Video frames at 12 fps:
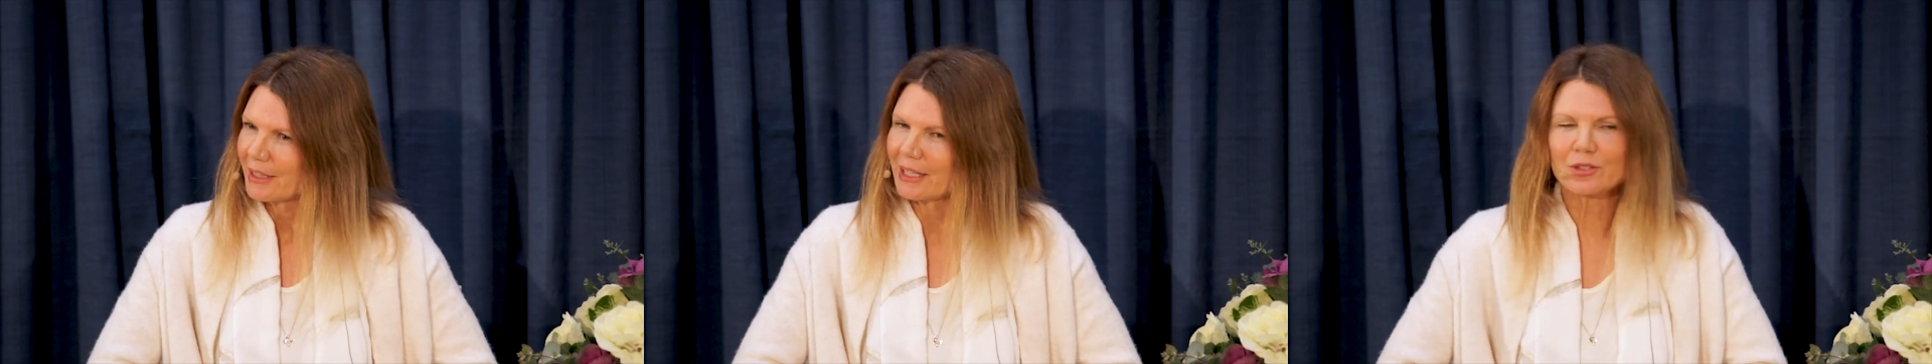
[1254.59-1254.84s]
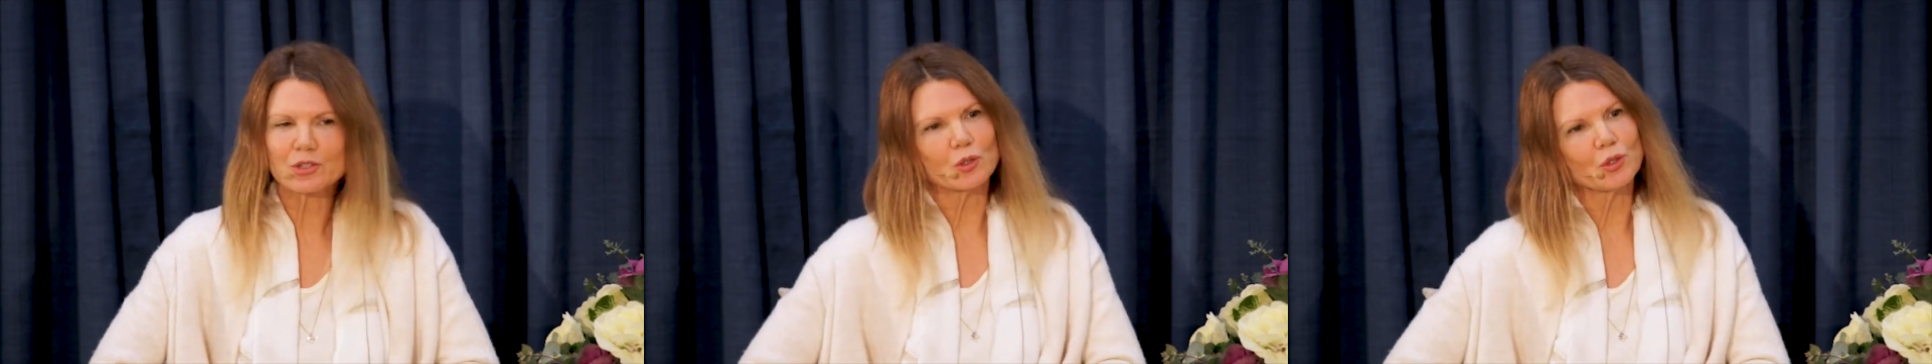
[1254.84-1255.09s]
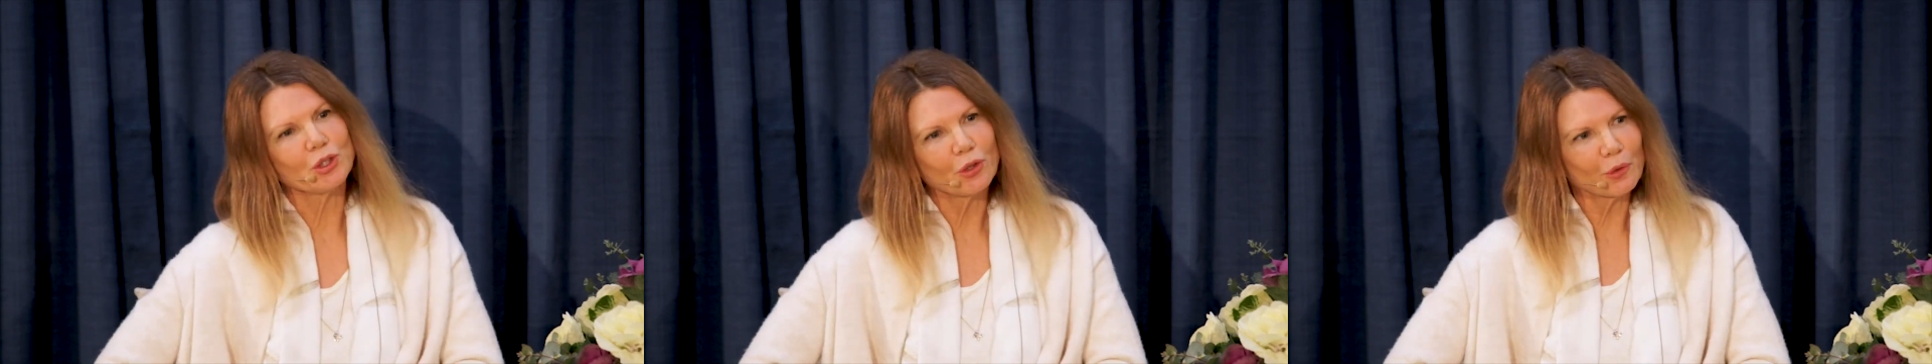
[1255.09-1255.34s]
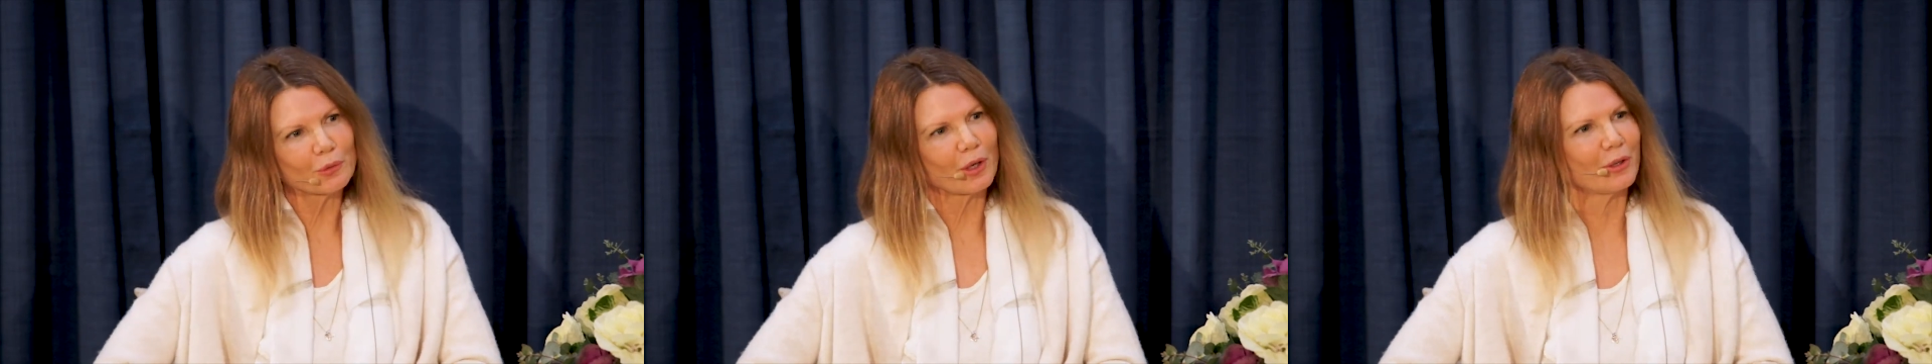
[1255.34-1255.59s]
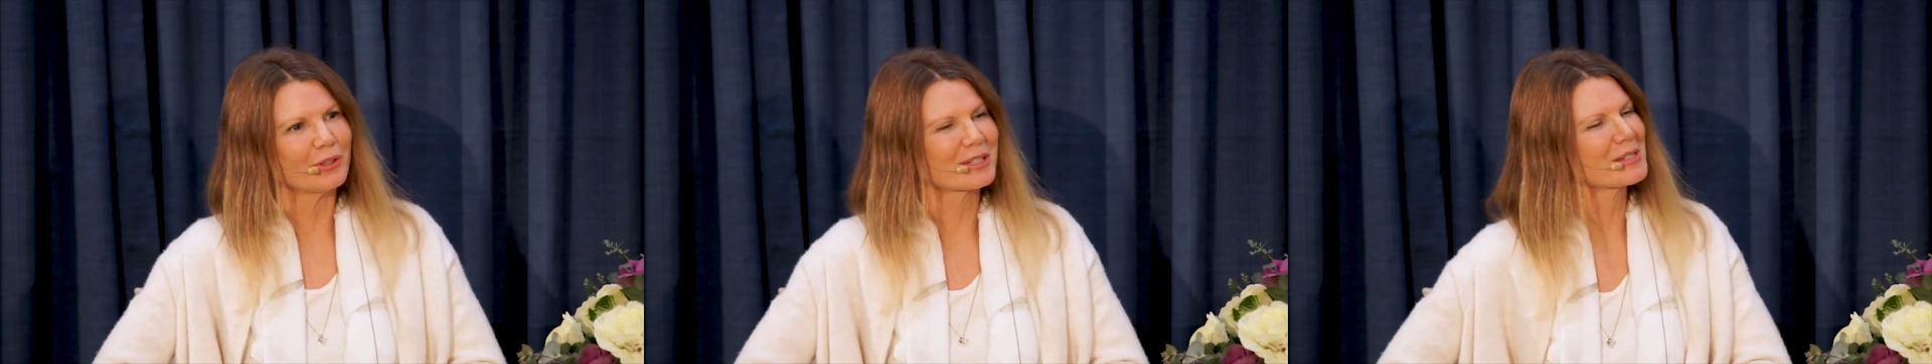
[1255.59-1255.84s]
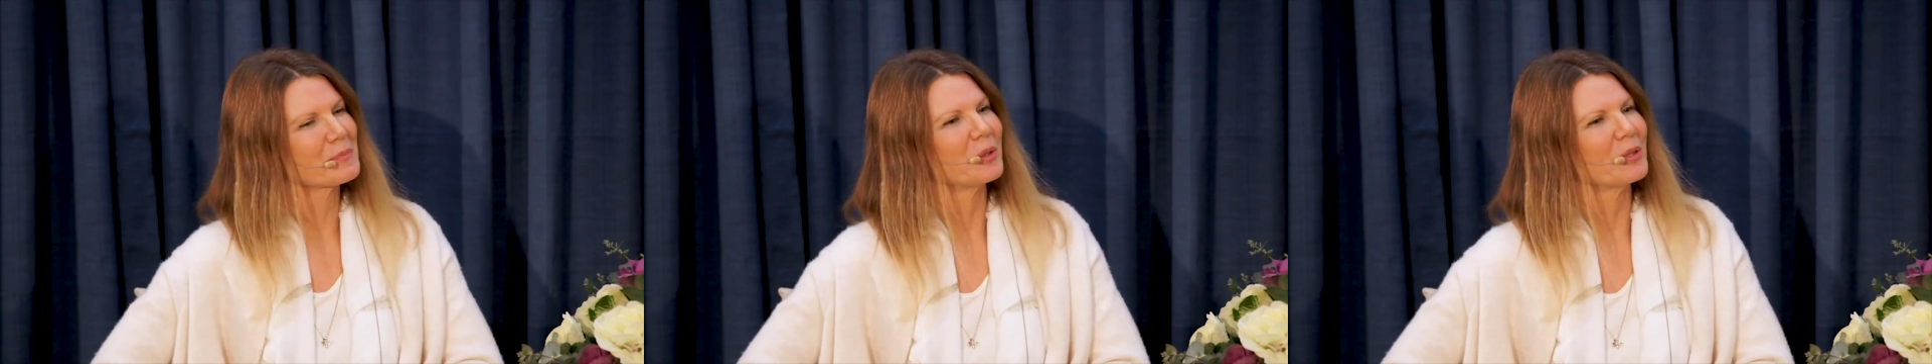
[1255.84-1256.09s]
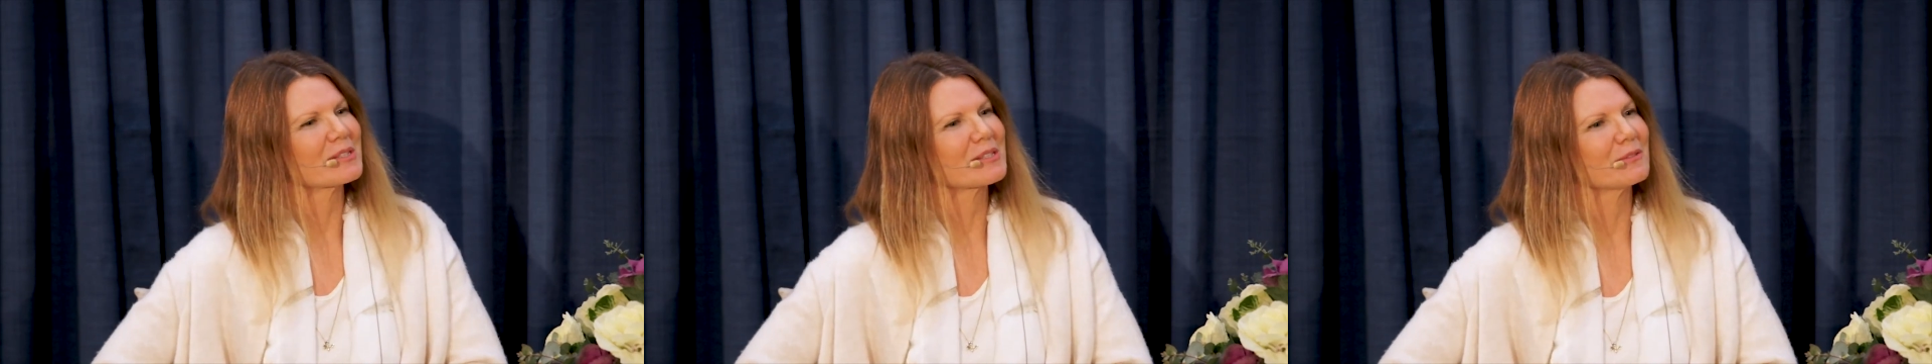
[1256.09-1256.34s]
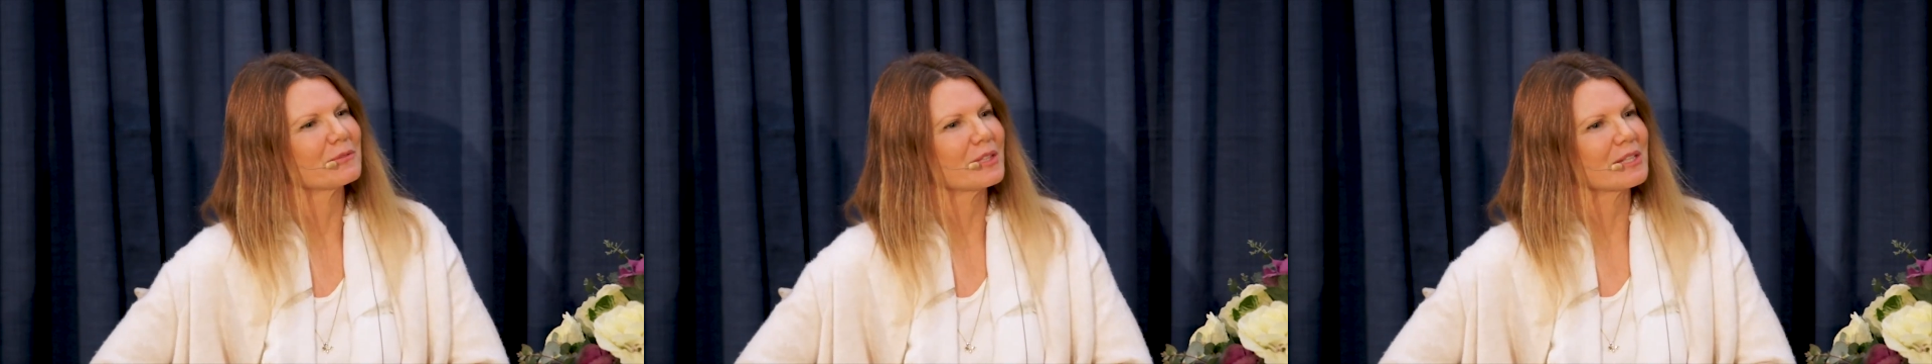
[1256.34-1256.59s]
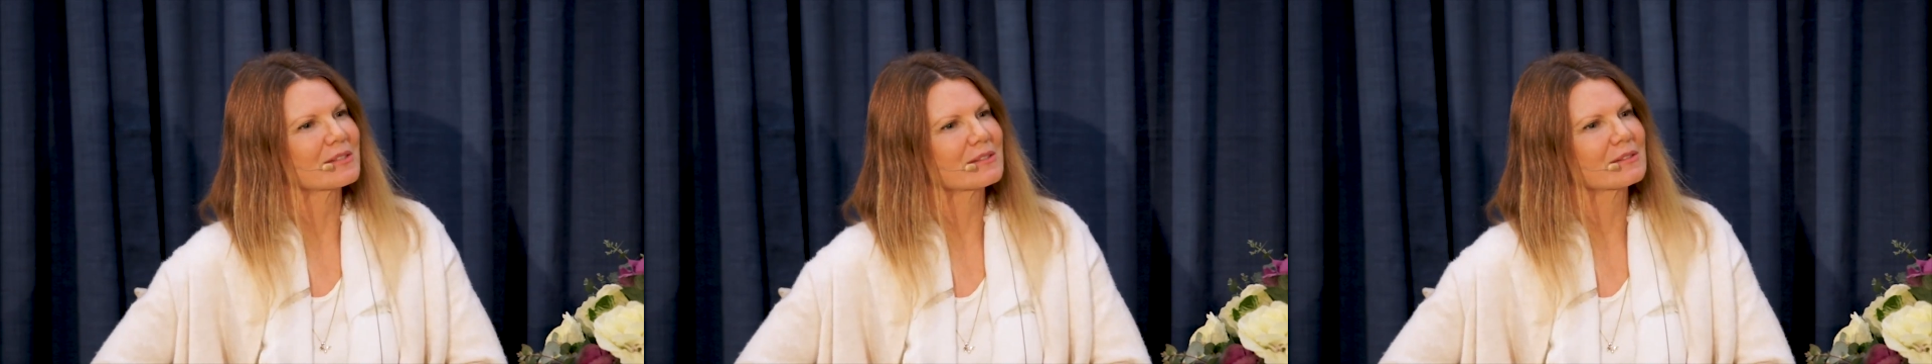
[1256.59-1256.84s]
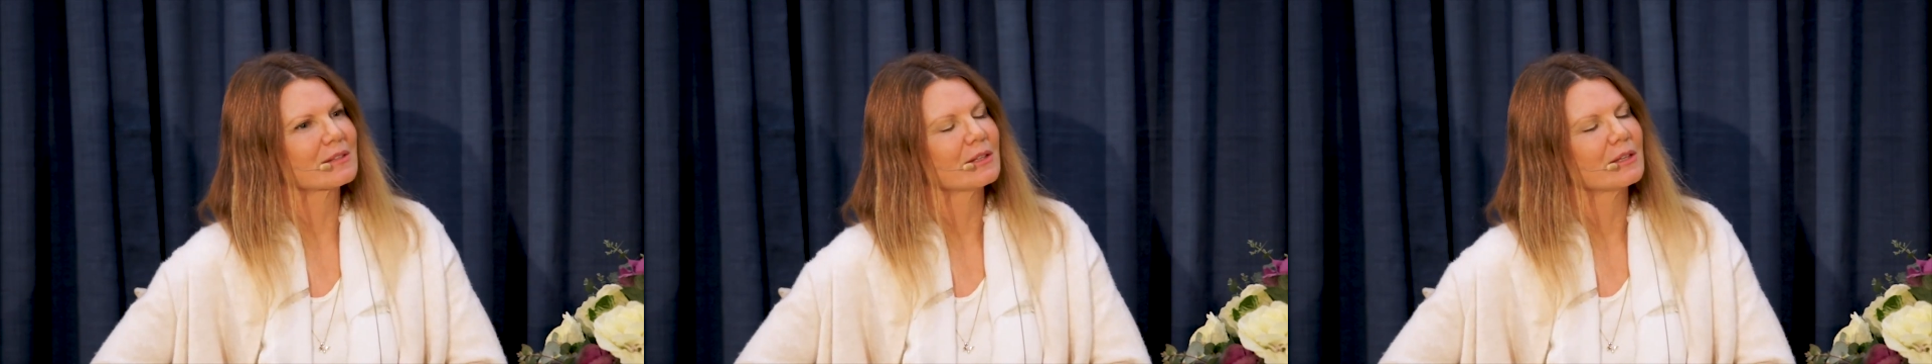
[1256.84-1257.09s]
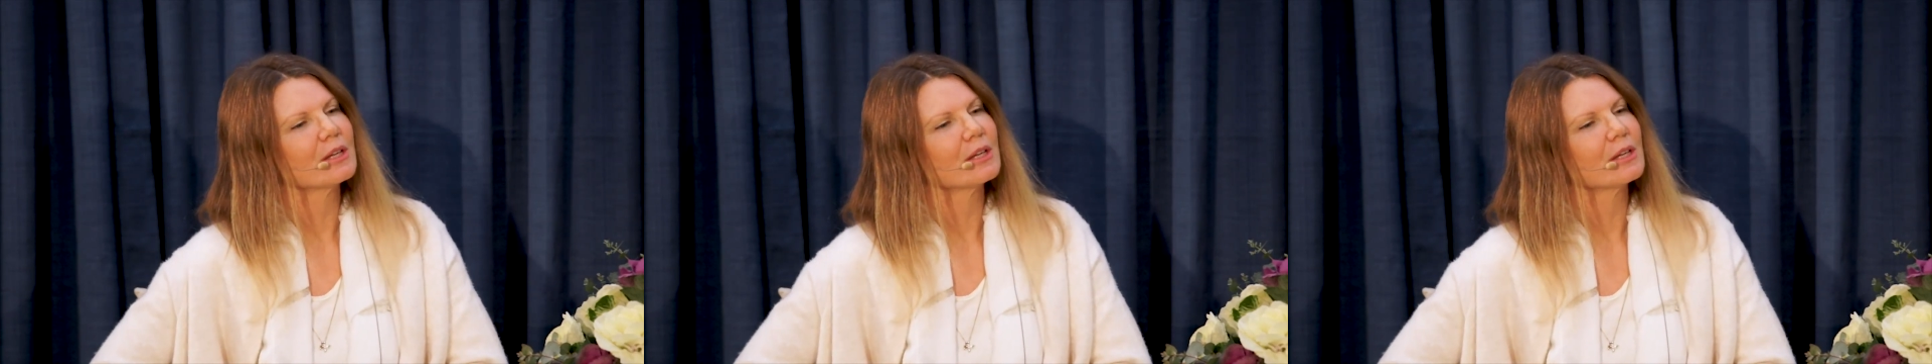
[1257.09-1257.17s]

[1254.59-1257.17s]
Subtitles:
into your own experience of this,